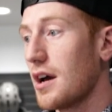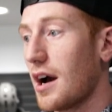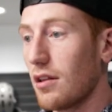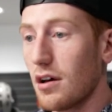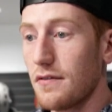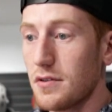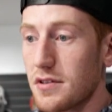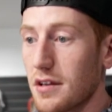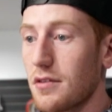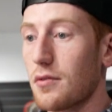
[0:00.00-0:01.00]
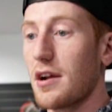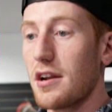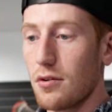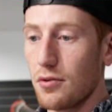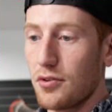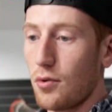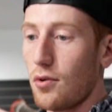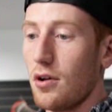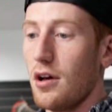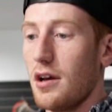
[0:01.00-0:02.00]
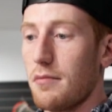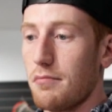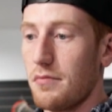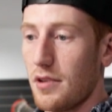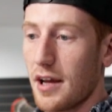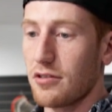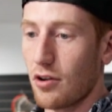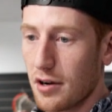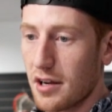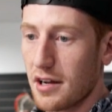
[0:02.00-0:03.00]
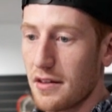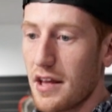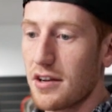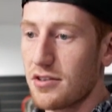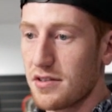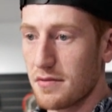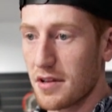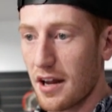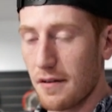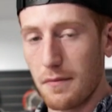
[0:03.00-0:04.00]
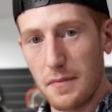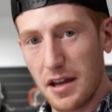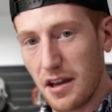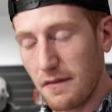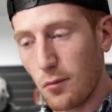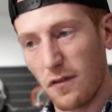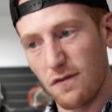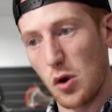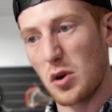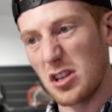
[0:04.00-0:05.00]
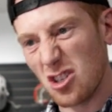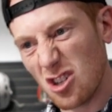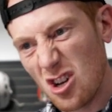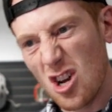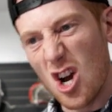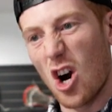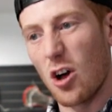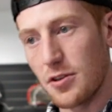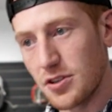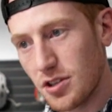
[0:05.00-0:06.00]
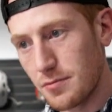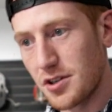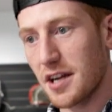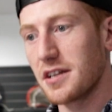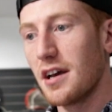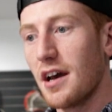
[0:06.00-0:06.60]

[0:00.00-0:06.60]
I love using the radial tool and like darkening the edges and kind of making it more focused on the subject.